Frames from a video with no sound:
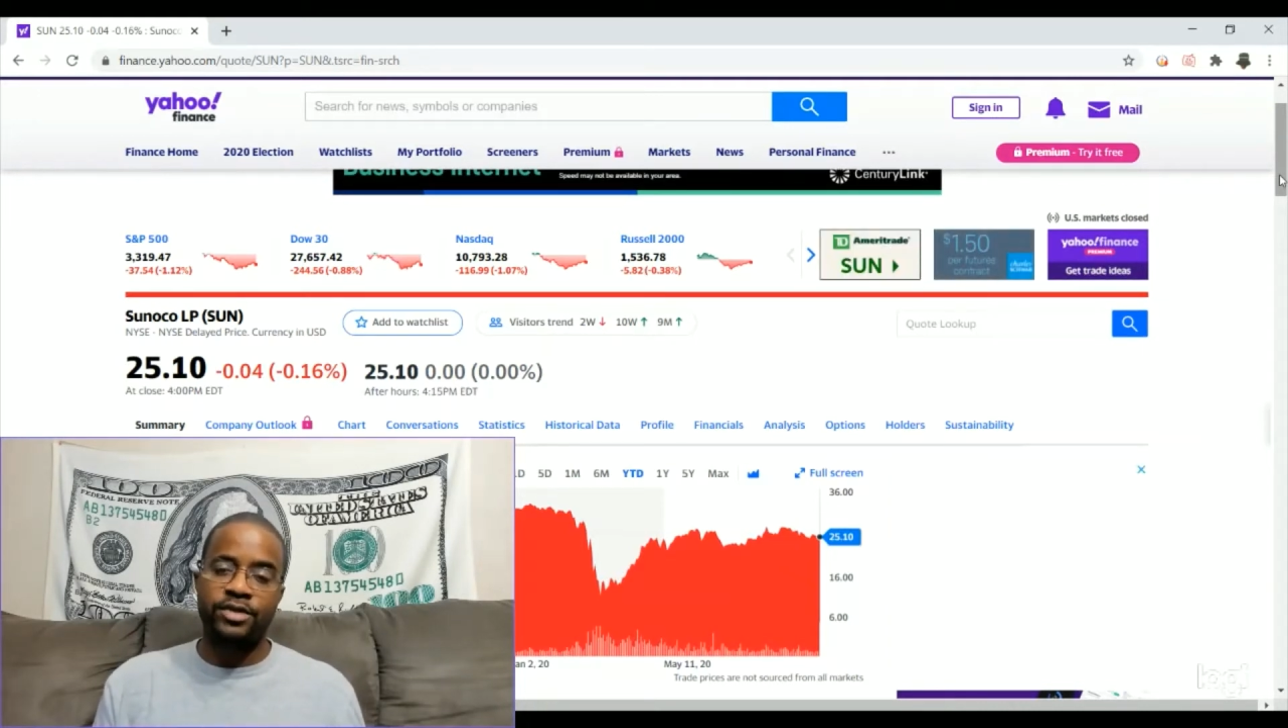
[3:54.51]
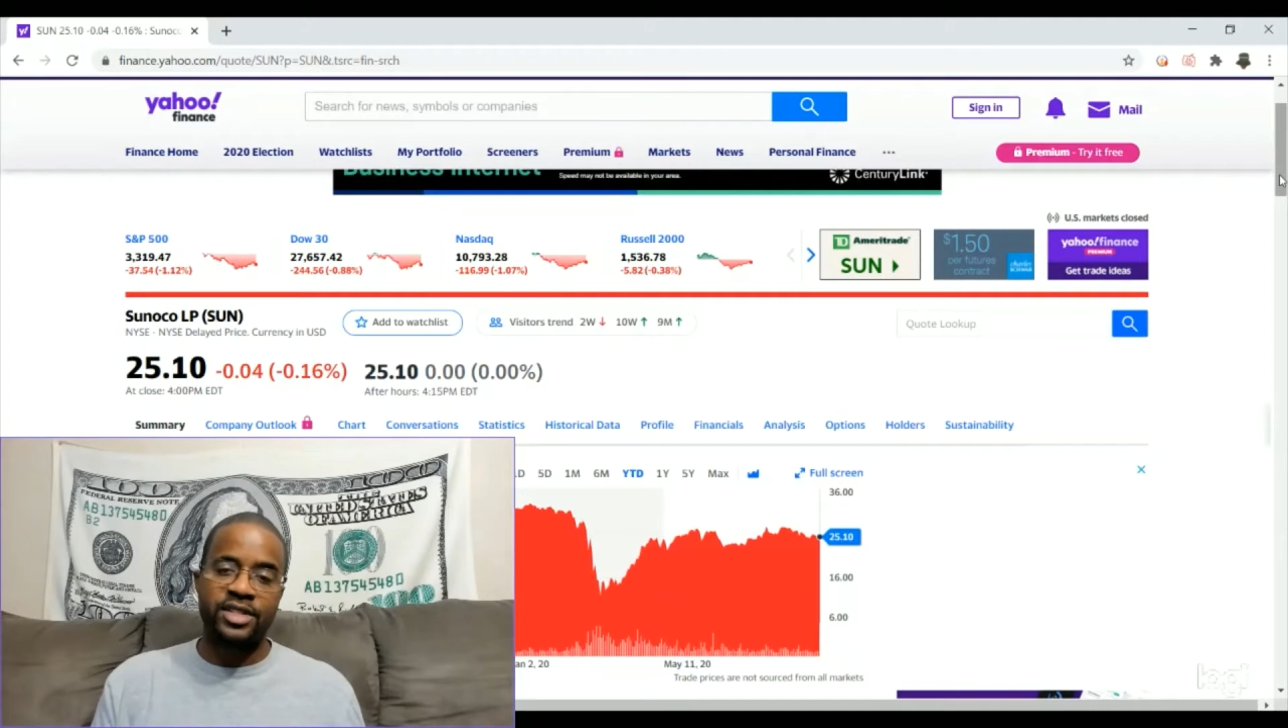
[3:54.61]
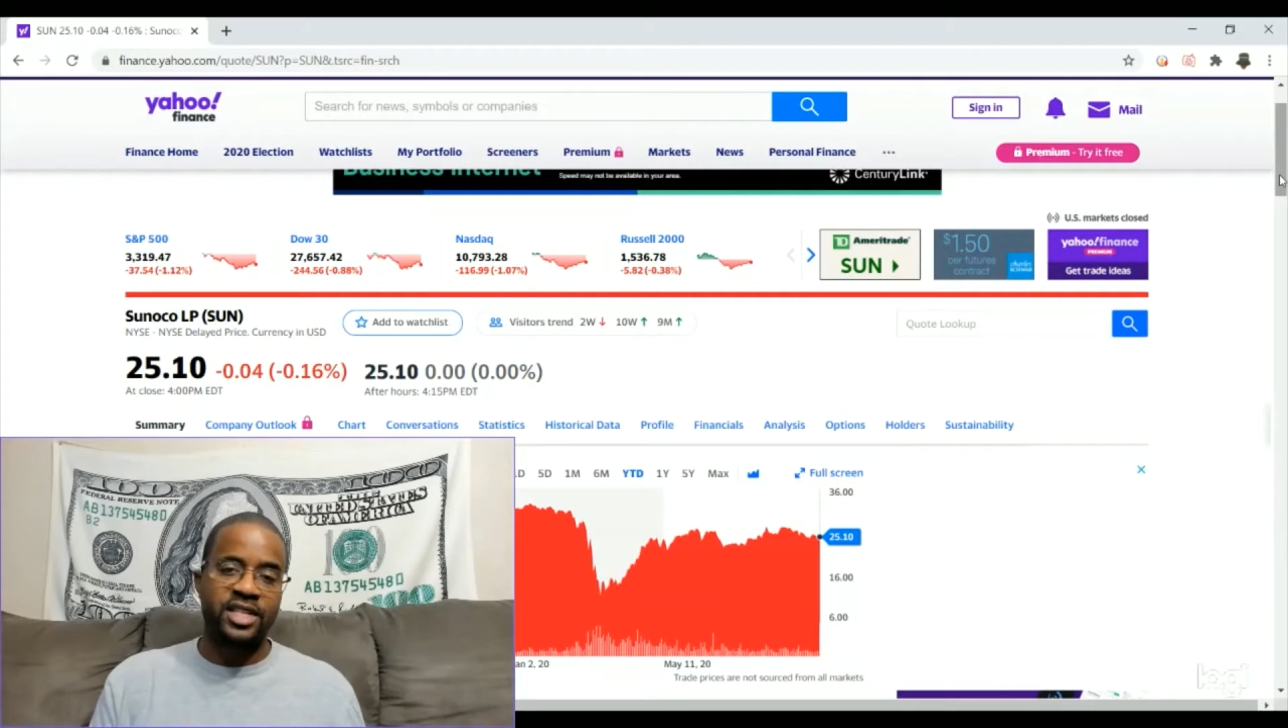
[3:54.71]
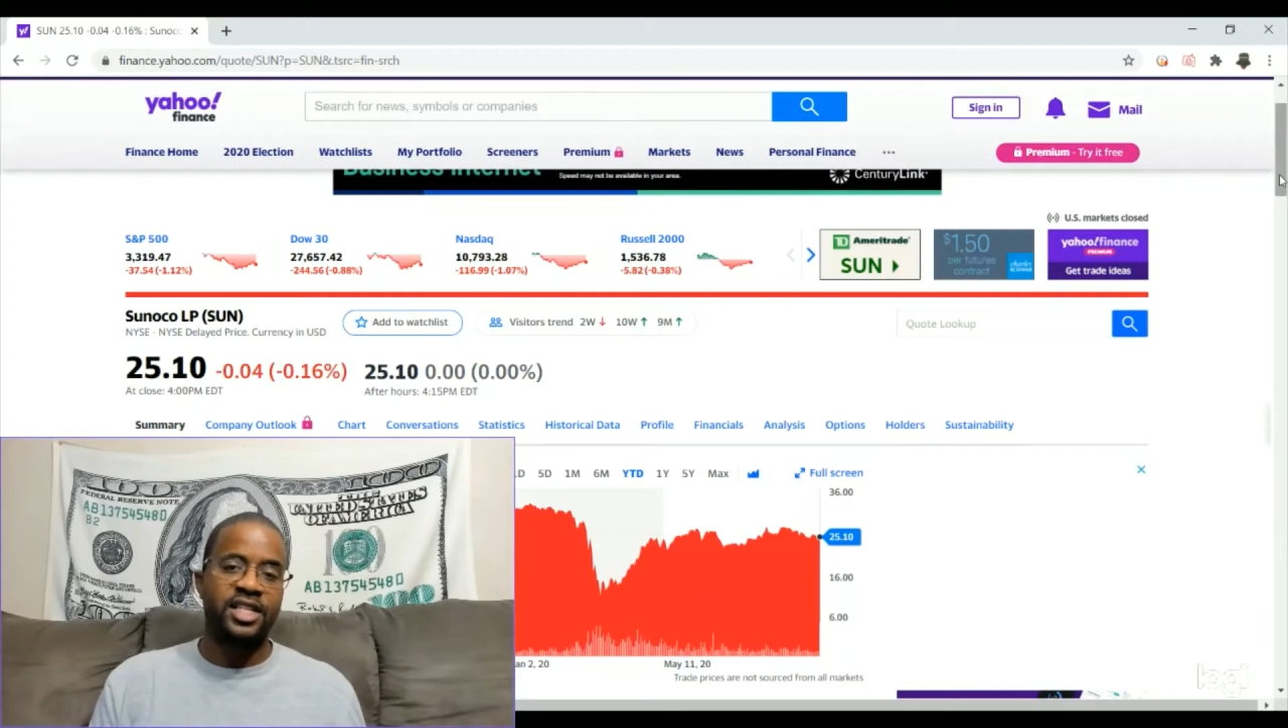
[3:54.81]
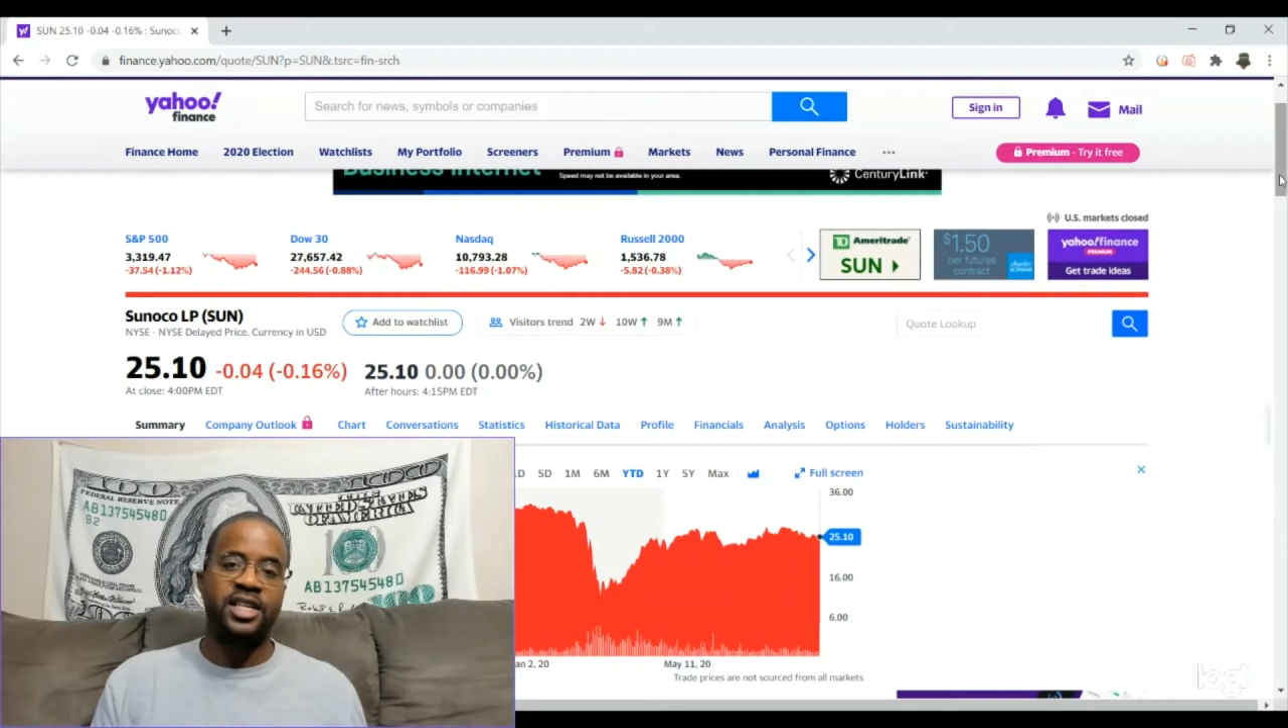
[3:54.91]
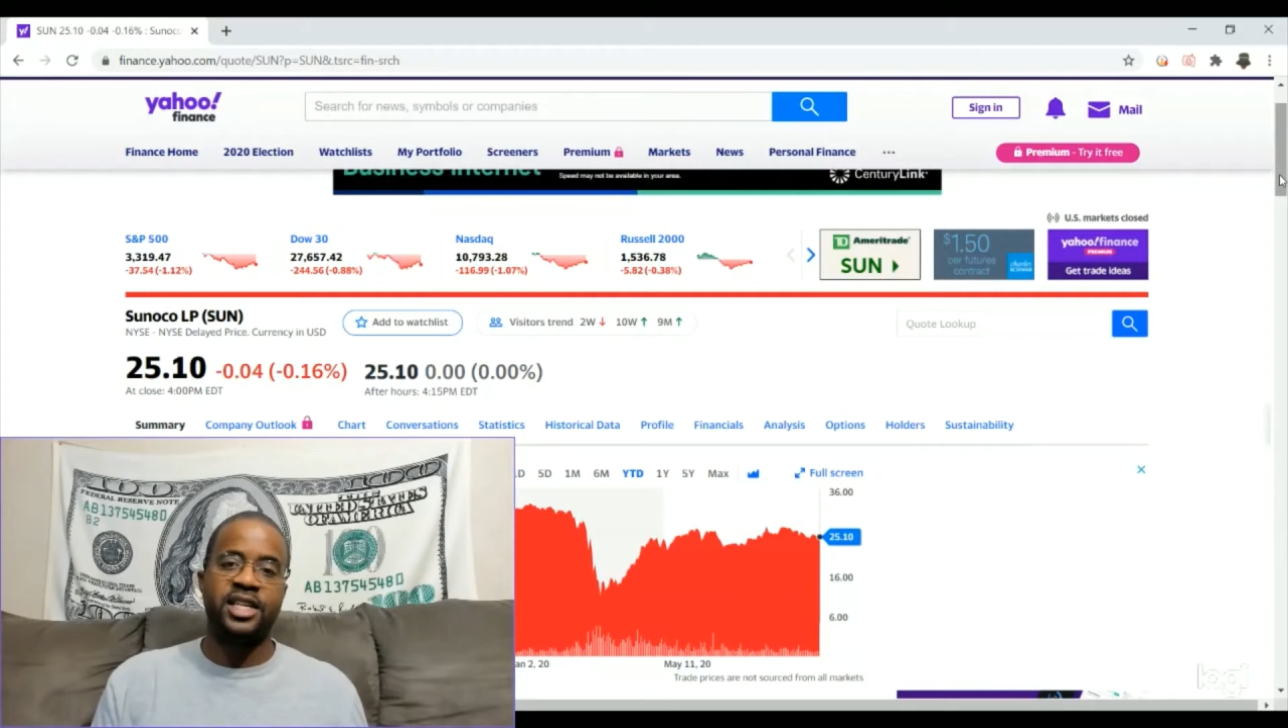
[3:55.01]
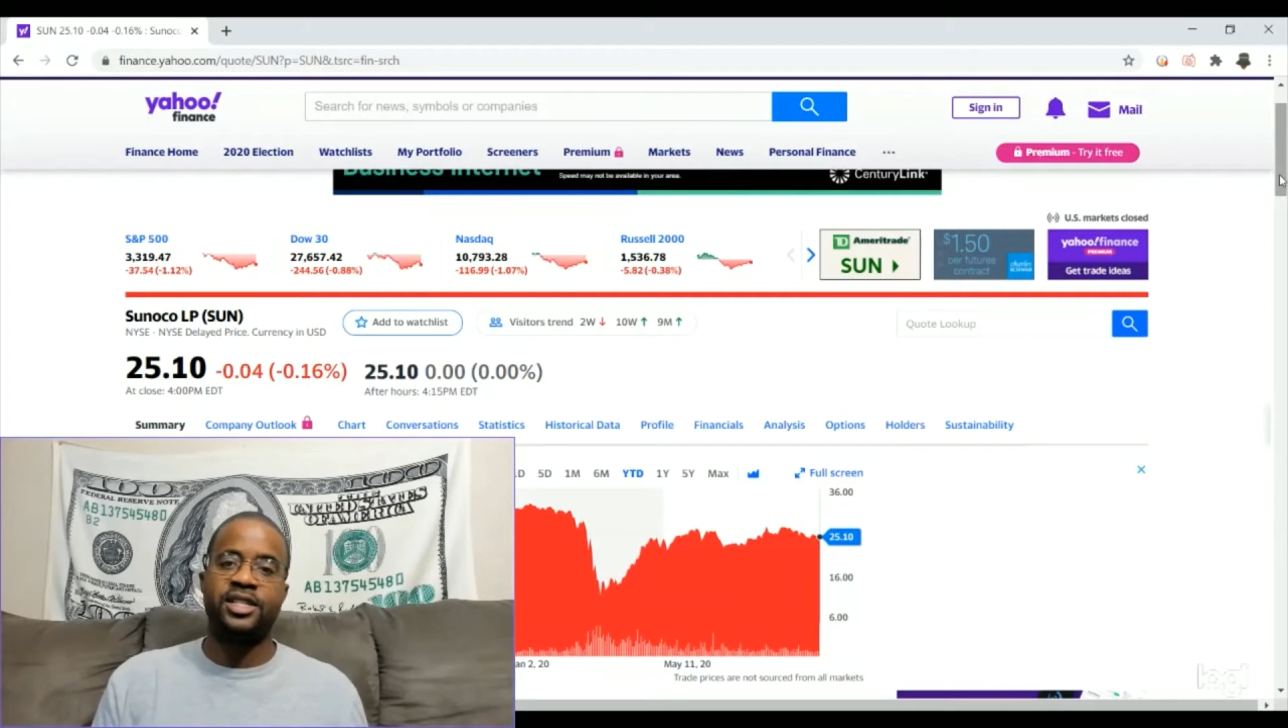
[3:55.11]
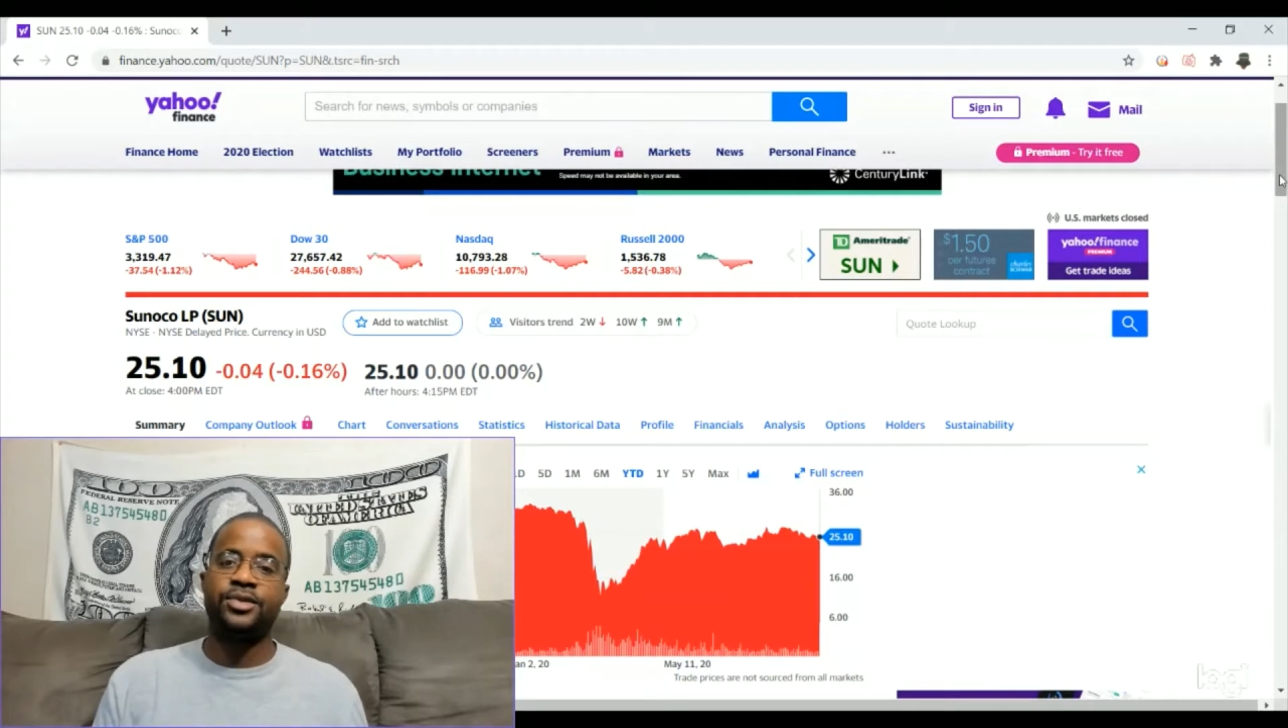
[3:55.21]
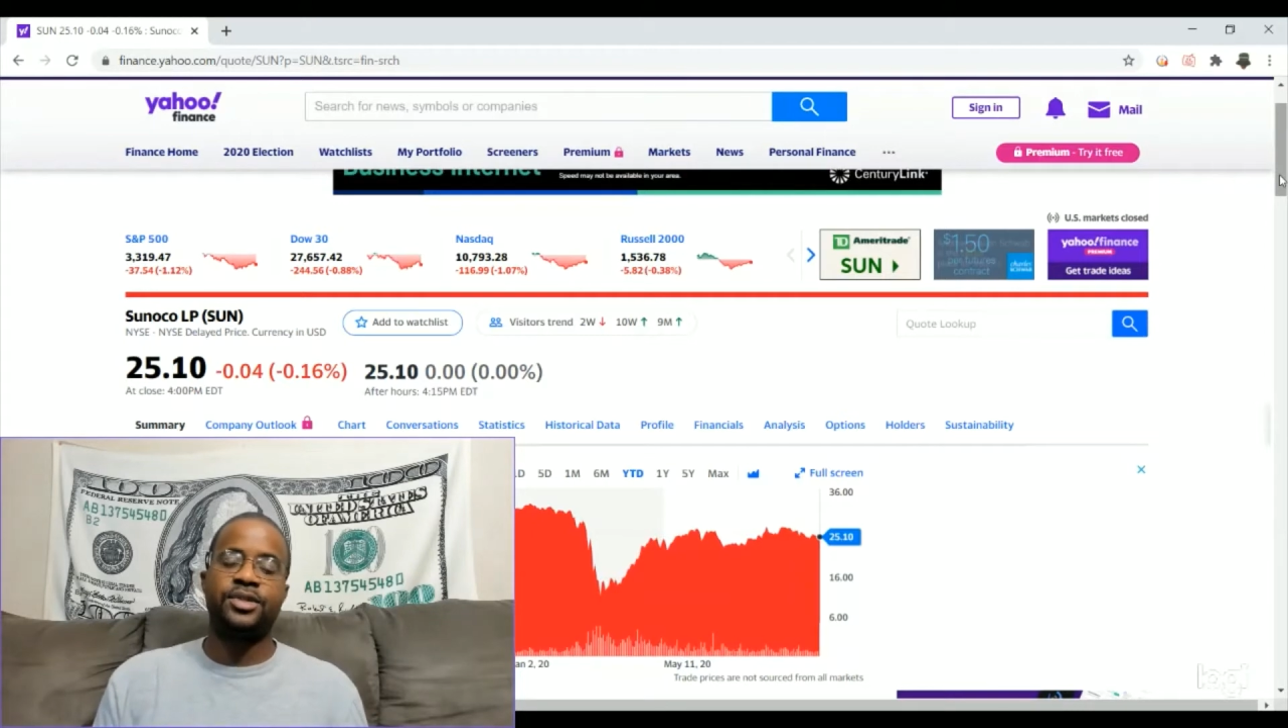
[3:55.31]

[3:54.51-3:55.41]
recession hits